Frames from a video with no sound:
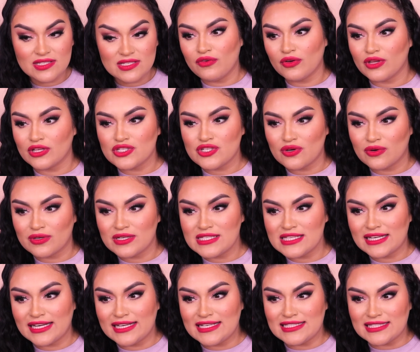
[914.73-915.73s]
For the chores
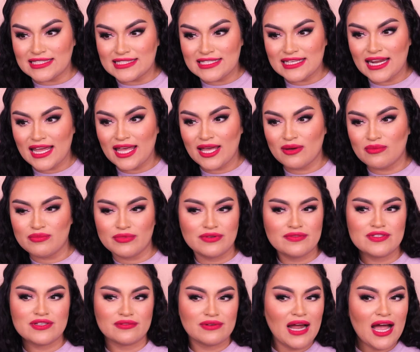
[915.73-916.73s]
that I did today, I
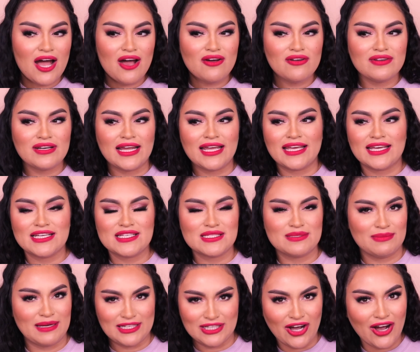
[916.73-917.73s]
moved around, I kissed
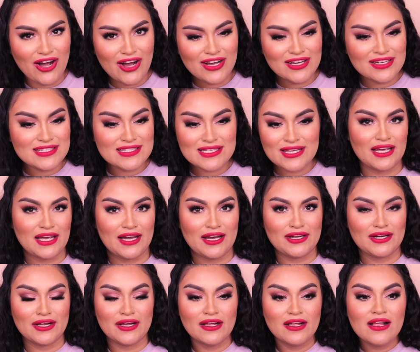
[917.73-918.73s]
my dogs,
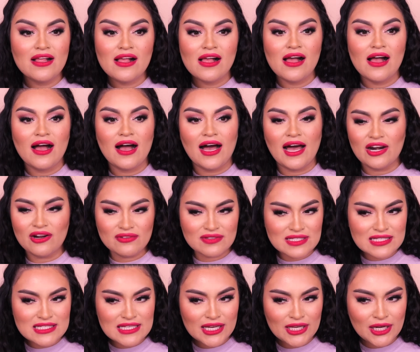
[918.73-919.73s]
and I don't
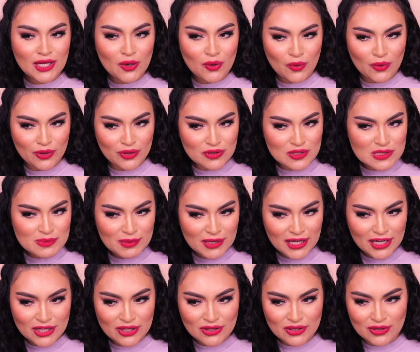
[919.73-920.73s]
see any oils
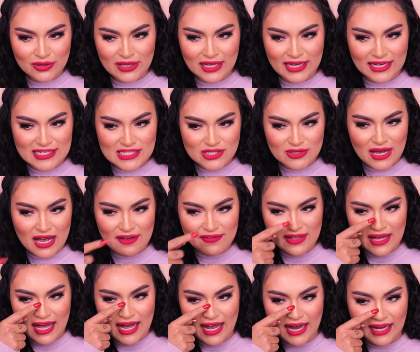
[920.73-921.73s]
peeking through. Like I still have
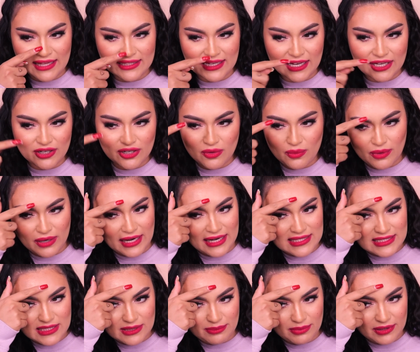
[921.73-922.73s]
the highlighter where I
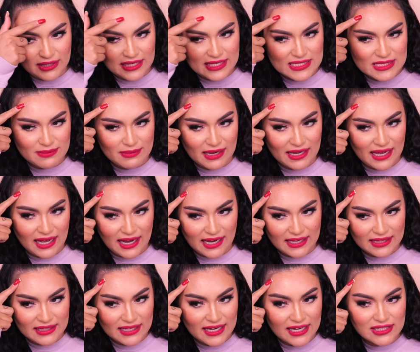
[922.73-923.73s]
did place my
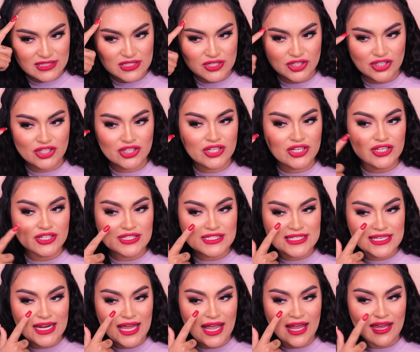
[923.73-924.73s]
highlight earlier
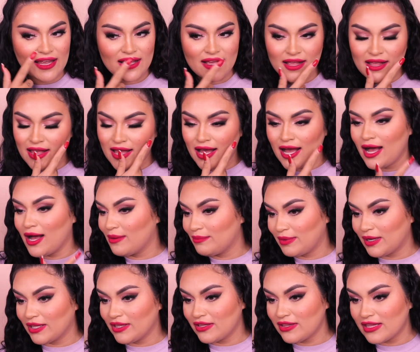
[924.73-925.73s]
today. But
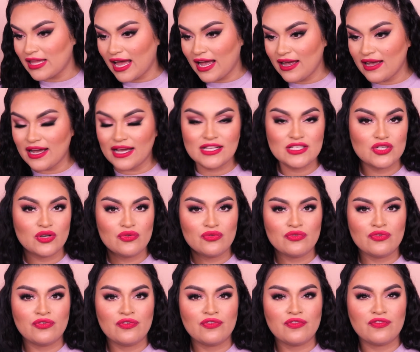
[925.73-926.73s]
other than that, I don't
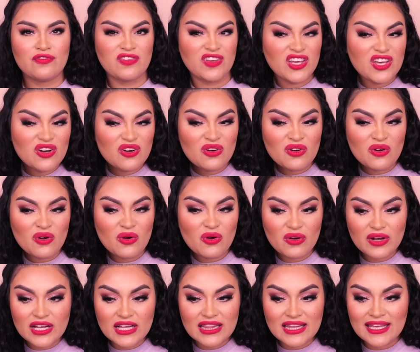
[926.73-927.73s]
feel oily.
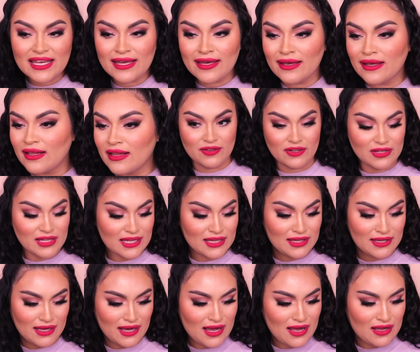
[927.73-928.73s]
I feel
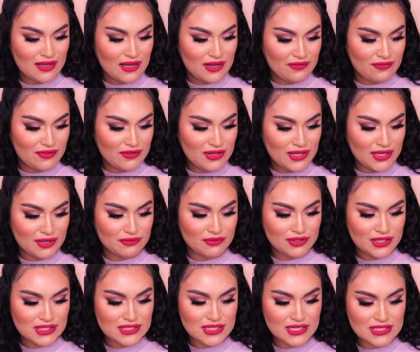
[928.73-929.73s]
like, yeah, I feel like it
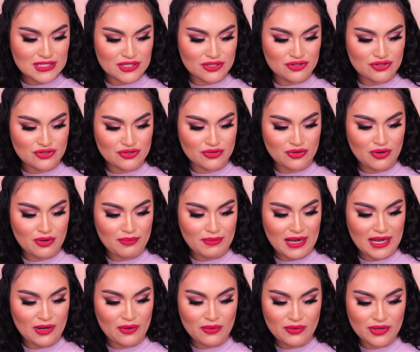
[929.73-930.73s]
really does control
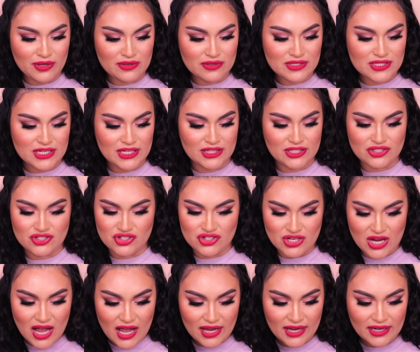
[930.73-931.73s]
my oils and the
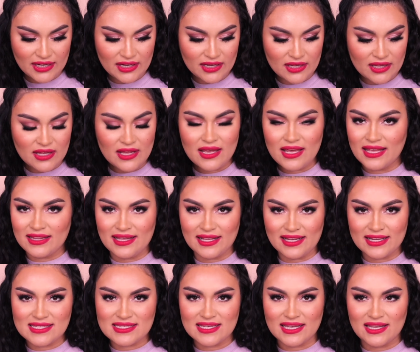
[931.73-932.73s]
shine. And like
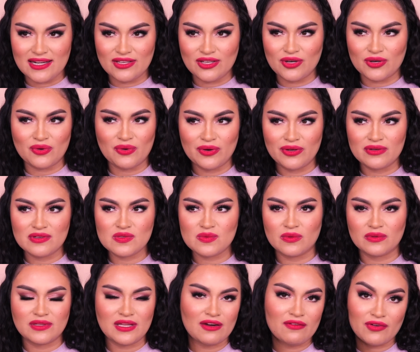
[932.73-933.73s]
I said, your oils will
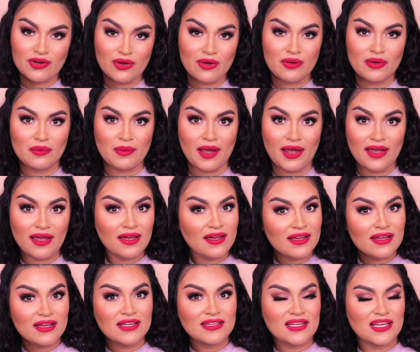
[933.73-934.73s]
never go away.
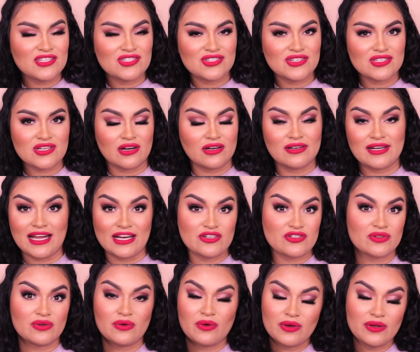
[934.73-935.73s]
That's just our
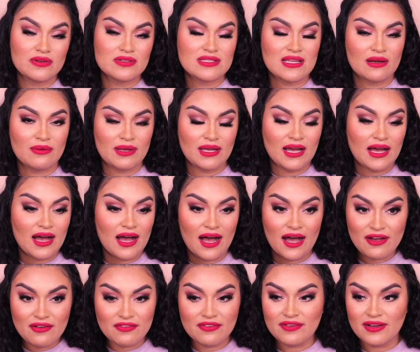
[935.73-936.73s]
natural oils that we
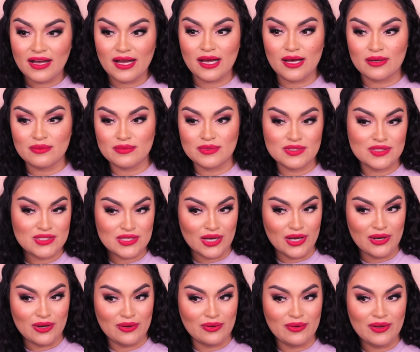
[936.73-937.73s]
have.
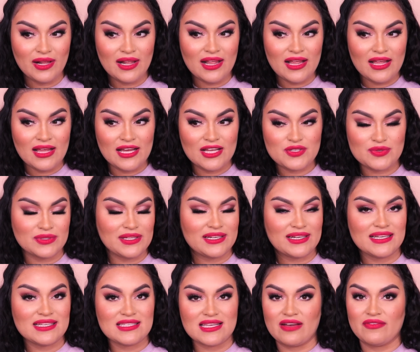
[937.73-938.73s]
So it's really
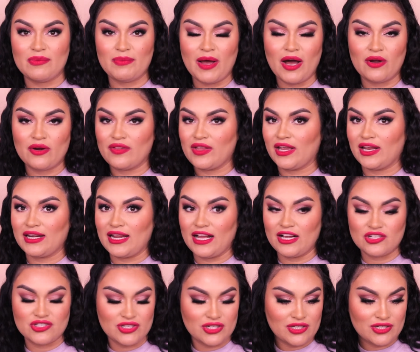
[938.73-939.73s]
nice to have a powder that can
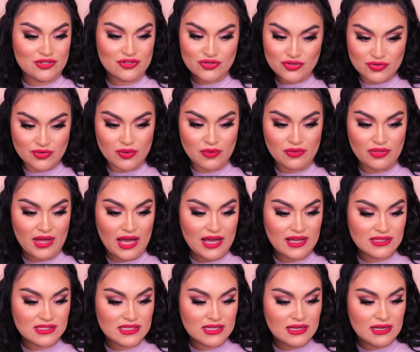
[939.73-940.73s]
actually control
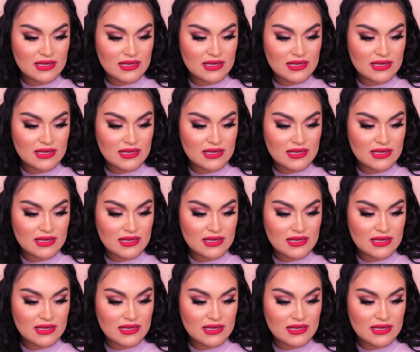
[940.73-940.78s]
that.